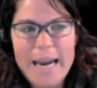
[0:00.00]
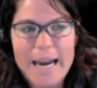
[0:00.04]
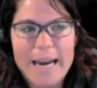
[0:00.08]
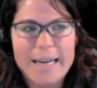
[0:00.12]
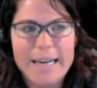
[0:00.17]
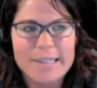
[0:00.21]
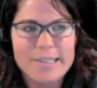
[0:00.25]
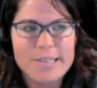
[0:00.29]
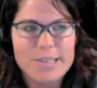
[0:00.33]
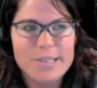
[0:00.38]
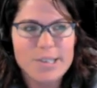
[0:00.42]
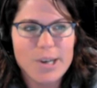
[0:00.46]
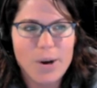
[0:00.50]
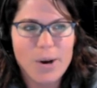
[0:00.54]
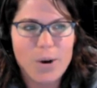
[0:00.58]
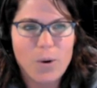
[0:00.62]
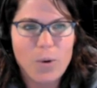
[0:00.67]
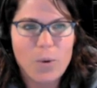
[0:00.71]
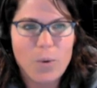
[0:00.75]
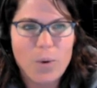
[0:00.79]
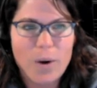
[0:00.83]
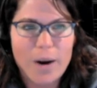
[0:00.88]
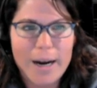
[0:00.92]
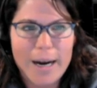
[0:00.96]
And
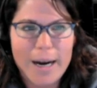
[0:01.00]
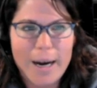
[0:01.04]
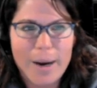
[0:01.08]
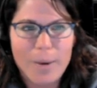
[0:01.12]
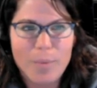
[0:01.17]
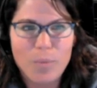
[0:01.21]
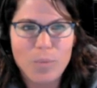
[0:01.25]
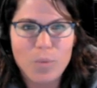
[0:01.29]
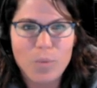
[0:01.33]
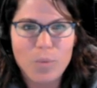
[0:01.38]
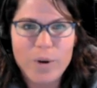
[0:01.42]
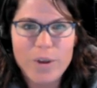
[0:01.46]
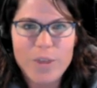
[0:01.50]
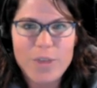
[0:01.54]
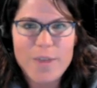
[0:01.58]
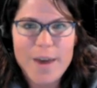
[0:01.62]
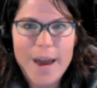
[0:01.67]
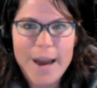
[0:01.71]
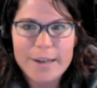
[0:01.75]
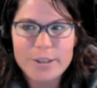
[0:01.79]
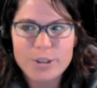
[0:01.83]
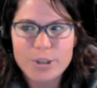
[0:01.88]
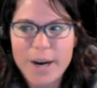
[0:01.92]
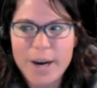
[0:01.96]
so um, with
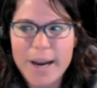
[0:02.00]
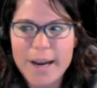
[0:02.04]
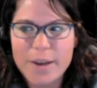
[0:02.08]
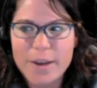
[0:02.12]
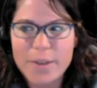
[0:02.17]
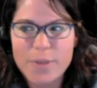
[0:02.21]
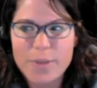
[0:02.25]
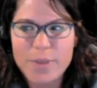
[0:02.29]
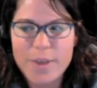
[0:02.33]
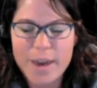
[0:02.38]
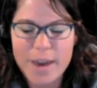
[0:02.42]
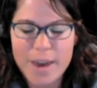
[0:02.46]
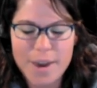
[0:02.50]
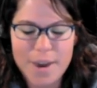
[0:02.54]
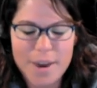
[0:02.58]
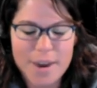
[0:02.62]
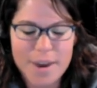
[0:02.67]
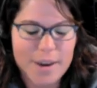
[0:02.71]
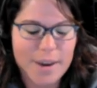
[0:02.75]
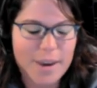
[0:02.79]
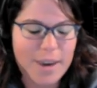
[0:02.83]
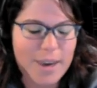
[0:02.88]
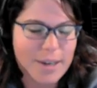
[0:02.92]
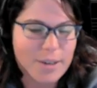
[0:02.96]
that track,
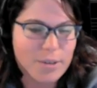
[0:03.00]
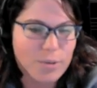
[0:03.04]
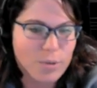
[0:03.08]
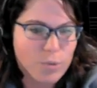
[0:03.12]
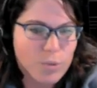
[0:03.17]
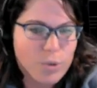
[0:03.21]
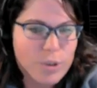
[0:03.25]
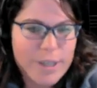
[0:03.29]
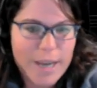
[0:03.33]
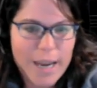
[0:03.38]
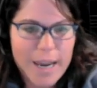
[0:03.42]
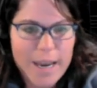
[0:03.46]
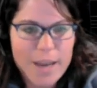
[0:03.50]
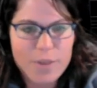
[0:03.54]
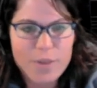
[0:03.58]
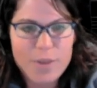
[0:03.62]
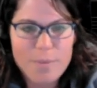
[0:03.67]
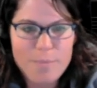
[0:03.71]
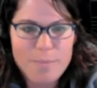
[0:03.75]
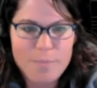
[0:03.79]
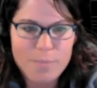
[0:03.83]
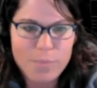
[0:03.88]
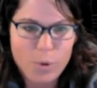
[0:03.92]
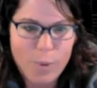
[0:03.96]
they can take
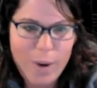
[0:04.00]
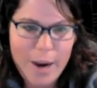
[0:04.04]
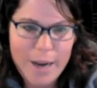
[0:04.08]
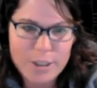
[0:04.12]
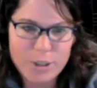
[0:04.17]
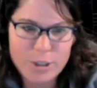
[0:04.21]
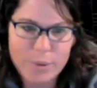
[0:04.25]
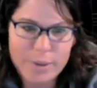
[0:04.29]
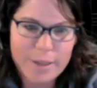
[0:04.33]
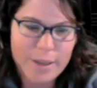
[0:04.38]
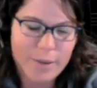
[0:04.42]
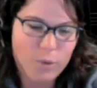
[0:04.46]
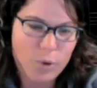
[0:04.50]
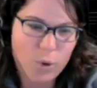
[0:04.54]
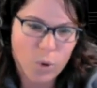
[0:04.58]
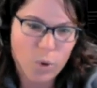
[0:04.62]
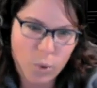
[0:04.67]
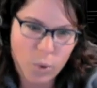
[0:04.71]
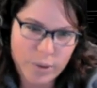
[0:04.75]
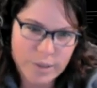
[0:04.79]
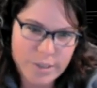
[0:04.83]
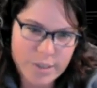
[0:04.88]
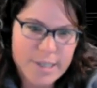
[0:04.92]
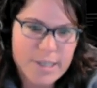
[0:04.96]
the graduate level
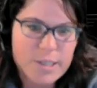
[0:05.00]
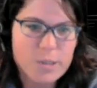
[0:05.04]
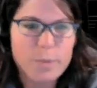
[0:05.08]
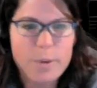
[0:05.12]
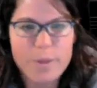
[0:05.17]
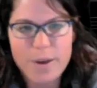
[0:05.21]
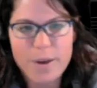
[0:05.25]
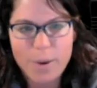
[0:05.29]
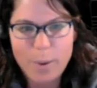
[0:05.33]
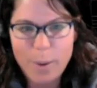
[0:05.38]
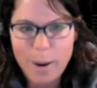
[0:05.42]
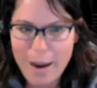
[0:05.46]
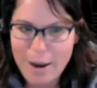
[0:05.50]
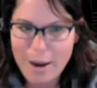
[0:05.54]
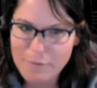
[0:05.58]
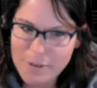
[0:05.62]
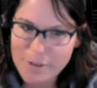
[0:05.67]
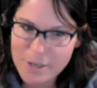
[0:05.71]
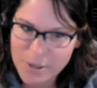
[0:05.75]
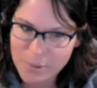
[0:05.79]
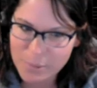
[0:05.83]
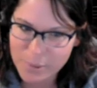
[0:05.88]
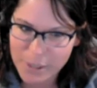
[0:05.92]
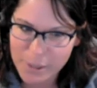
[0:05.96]
courses without
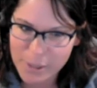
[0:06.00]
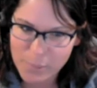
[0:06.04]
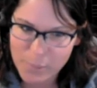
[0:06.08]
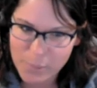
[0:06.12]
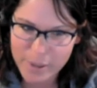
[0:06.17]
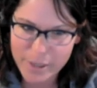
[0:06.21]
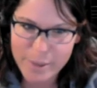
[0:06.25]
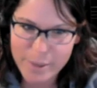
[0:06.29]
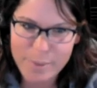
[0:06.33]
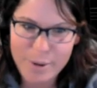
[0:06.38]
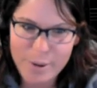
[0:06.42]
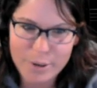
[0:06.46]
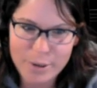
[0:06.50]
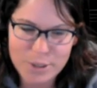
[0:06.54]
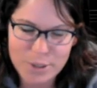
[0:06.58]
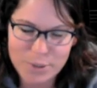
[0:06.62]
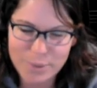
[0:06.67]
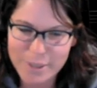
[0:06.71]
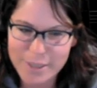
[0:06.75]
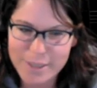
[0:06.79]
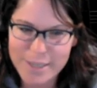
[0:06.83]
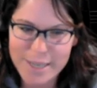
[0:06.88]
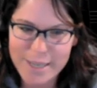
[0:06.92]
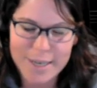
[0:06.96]
having to really worry about
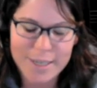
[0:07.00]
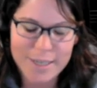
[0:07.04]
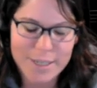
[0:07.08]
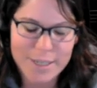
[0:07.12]
doing that